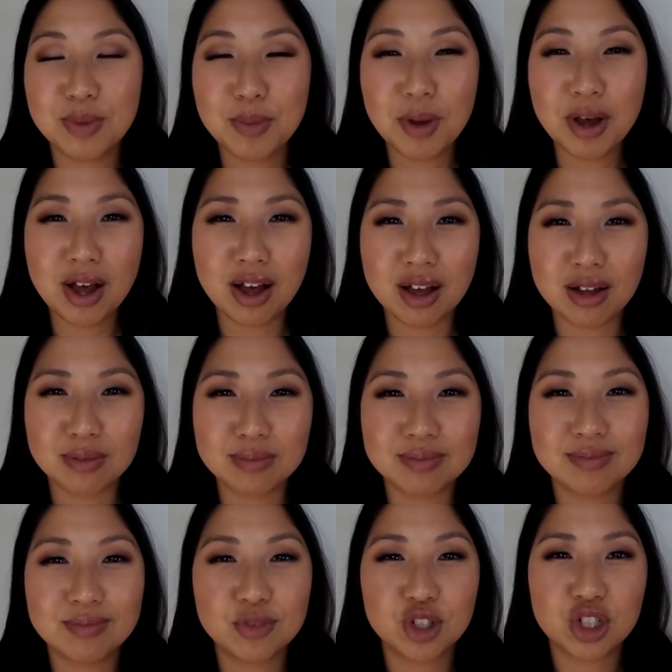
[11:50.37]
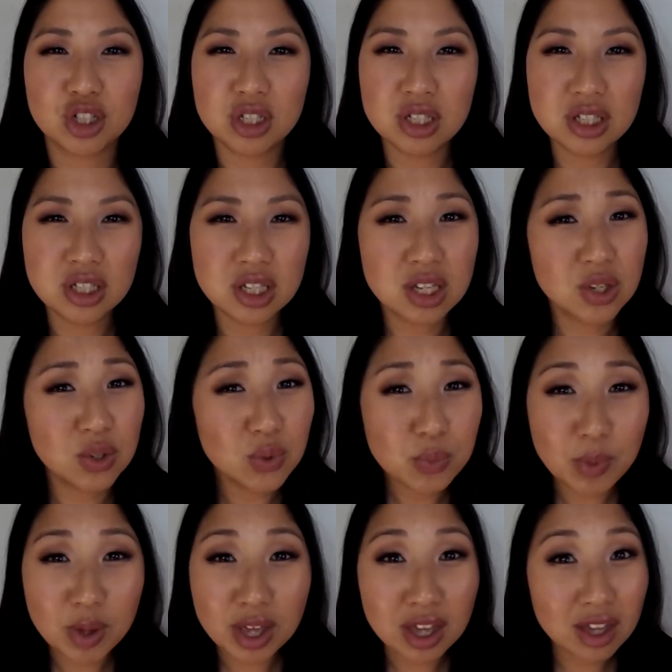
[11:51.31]
mom she's
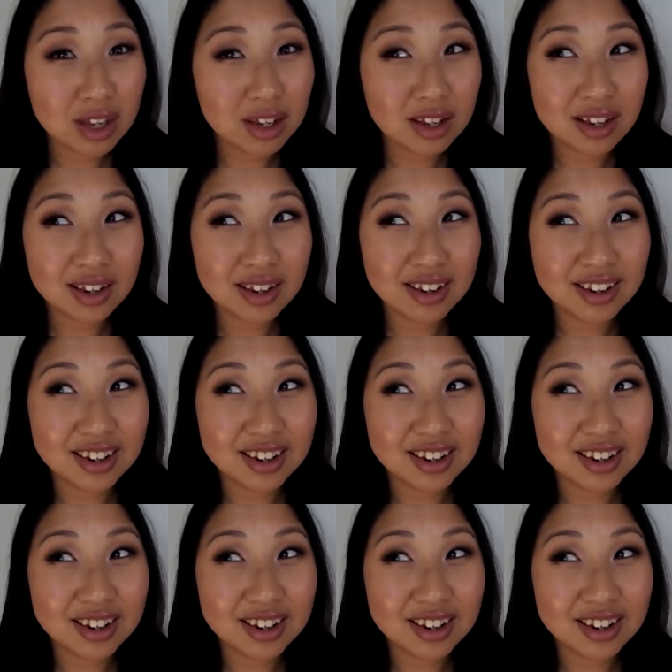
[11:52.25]
human